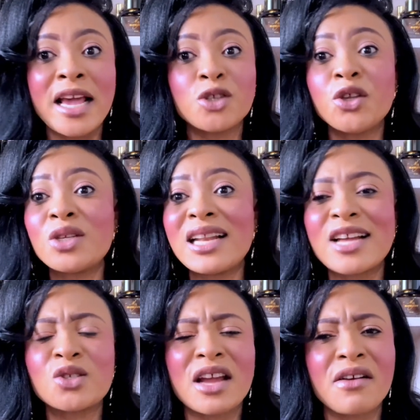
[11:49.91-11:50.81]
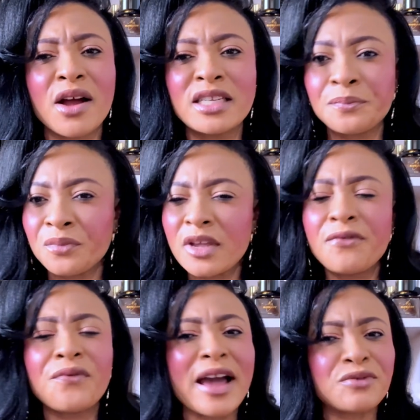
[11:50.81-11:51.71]
It's going to last you around
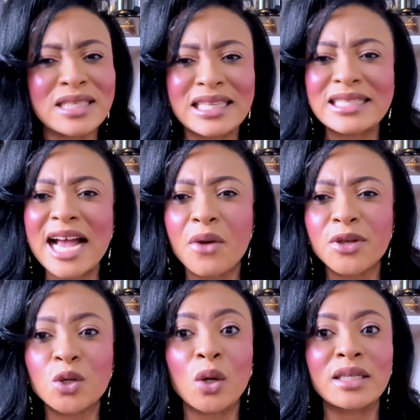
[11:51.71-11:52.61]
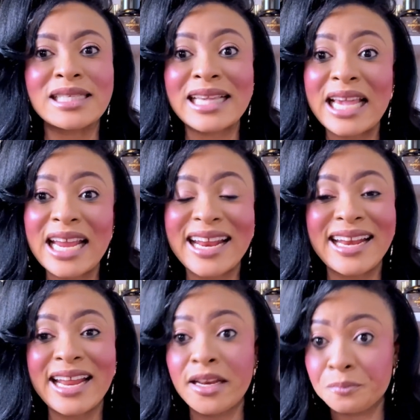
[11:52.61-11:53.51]
5 to 6 hours on skin, and
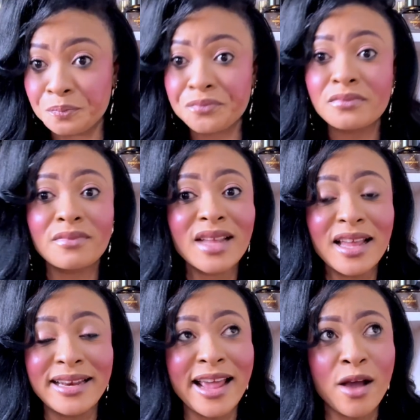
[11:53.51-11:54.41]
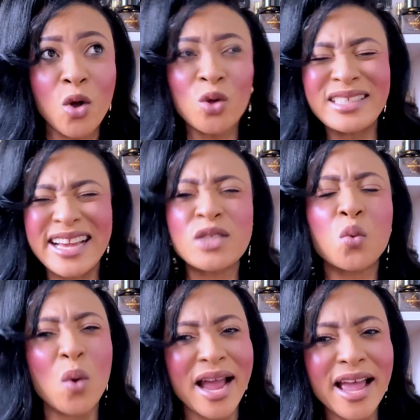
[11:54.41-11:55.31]
then the whole day's
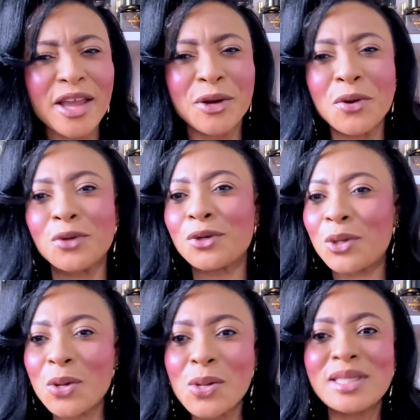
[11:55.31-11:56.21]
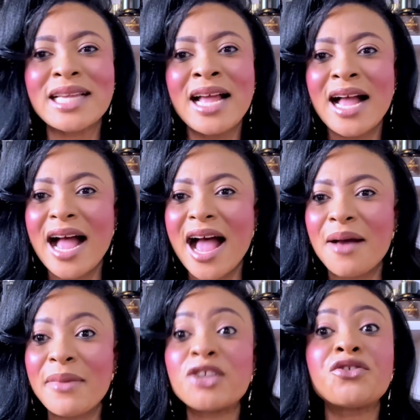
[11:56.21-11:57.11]
wear, on clothes.
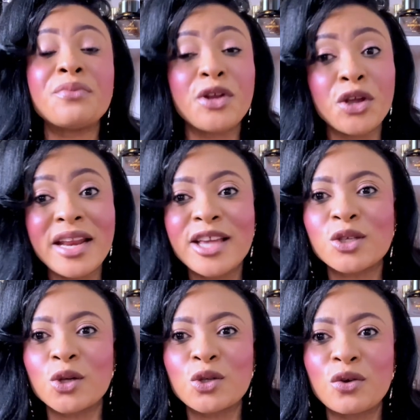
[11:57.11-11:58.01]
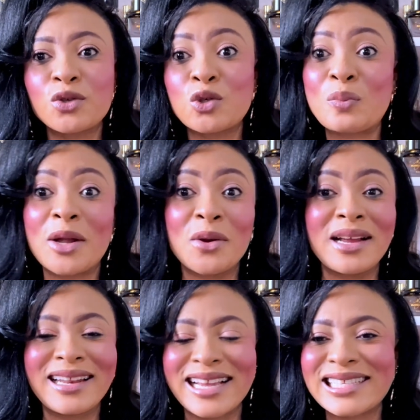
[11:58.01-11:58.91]
Extremely Unique is also super
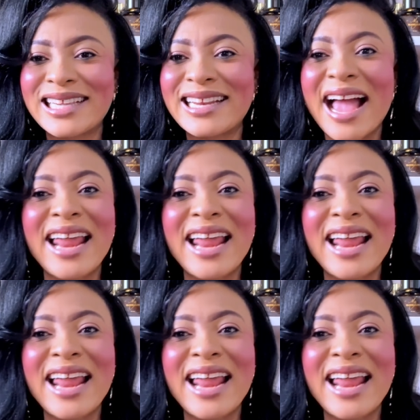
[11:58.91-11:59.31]
long lasting.